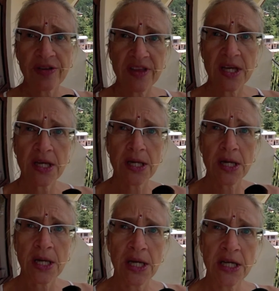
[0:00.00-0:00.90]
the
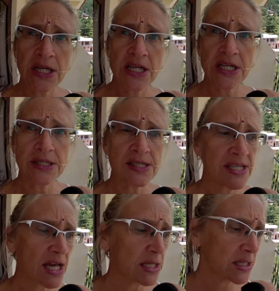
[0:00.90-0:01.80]
Indians
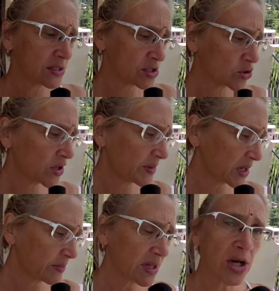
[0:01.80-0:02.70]
yelling and
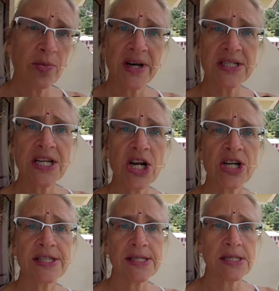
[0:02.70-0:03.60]
screaming below my
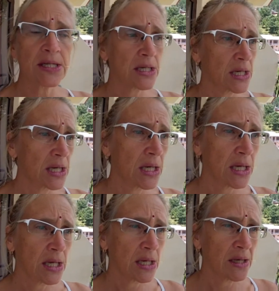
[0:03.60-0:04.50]
terrace,
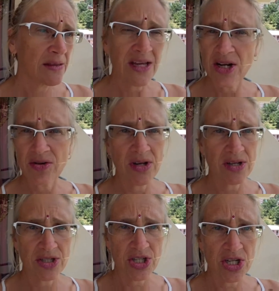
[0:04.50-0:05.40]
they don't know how
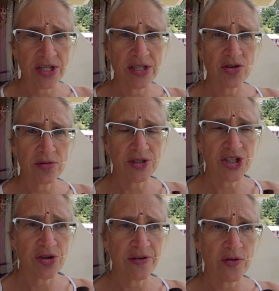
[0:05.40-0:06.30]
to talk in a normal
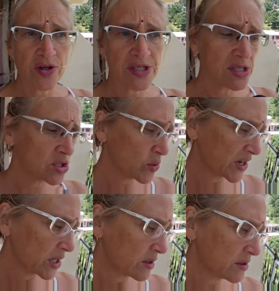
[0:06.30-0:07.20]
tone of voice. The
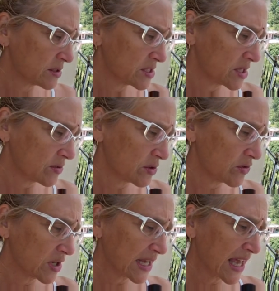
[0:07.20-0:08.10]
twenty nothings down there
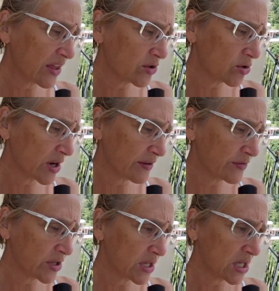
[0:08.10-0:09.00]
that gather
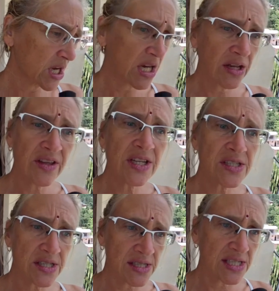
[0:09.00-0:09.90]
every night. I think
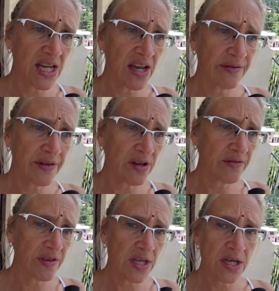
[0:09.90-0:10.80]
it's the staff
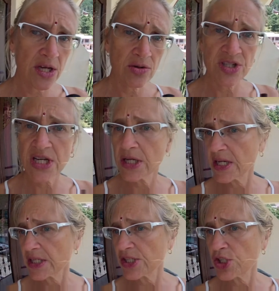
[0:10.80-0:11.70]
of the hotel
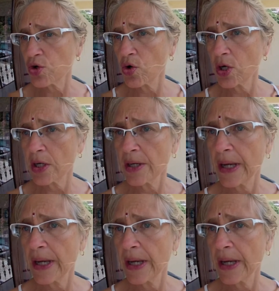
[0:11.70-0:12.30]
next door.